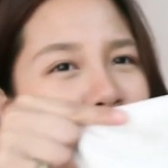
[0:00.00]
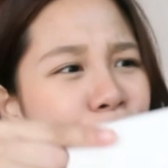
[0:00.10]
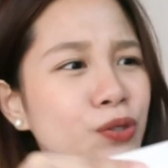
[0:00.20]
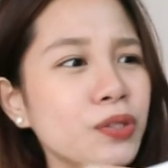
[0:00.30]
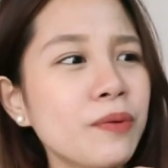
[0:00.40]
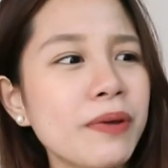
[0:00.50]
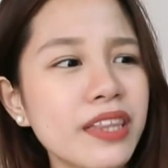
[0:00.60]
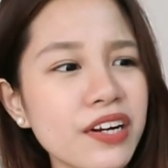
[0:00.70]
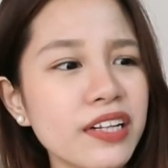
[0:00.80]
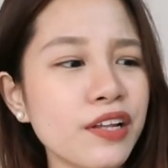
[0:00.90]
So the
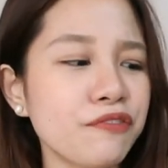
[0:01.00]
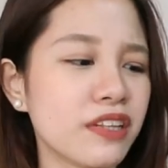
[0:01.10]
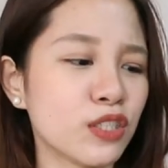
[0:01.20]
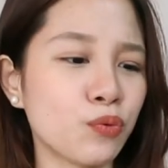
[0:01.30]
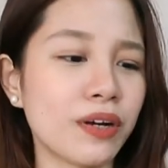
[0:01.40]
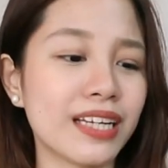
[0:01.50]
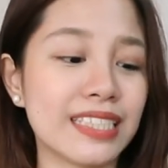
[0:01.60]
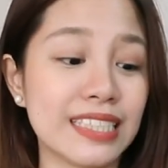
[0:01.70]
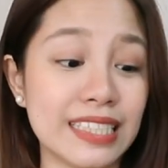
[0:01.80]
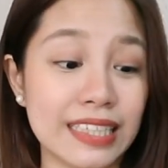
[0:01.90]
material of this one
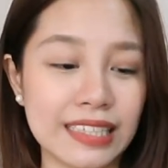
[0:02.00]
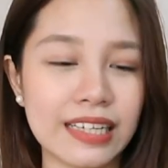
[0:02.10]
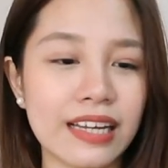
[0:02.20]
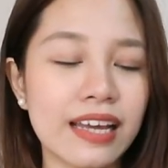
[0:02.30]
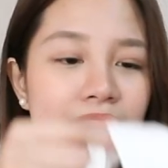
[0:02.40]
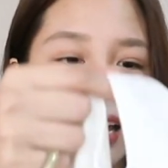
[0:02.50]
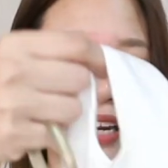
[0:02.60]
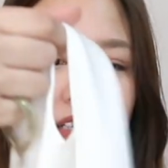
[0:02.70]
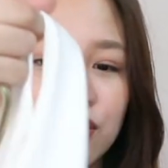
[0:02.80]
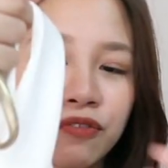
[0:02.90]
is silk
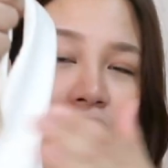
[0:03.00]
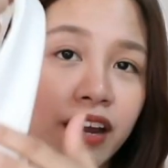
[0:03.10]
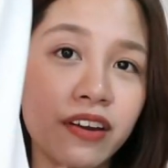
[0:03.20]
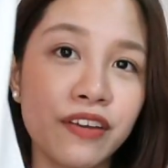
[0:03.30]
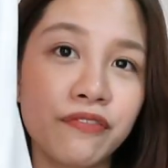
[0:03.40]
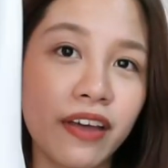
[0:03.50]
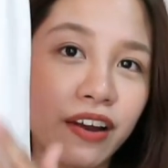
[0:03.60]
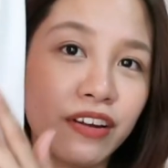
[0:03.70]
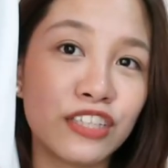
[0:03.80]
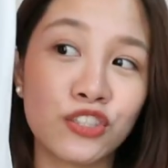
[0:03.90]
and it's very,
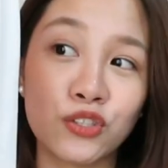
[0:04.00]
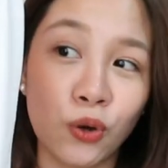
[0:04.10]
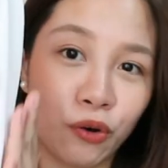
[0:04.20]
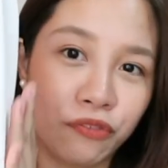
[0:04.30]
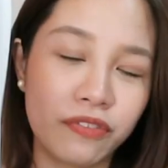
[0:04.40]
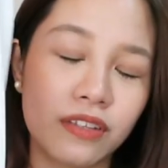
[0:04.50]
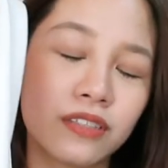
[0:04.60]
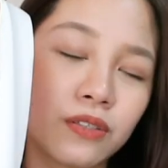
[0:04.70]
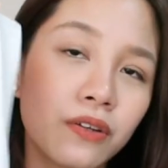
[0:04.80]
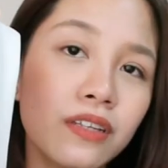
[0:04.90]
very soft.
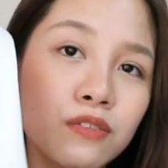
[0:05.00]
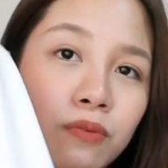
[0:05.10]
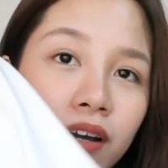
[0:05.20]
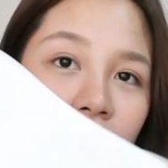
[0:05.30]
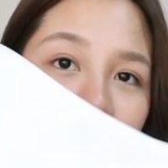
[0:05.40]
So this one,